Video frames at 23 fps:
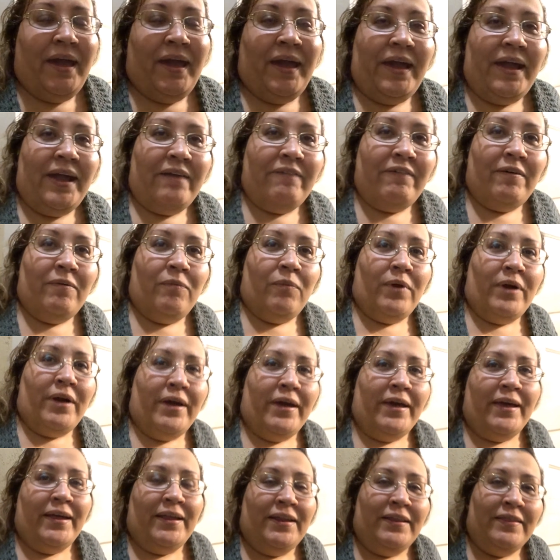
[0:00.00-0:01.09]
Hey
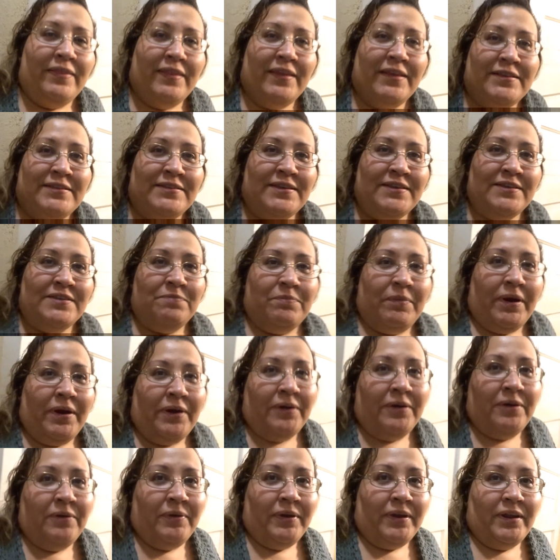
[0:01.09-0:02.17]
everyone, this is
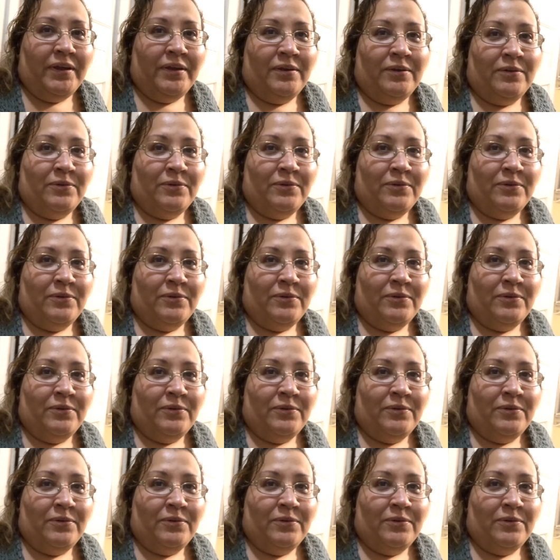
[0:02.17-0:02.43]
Margarita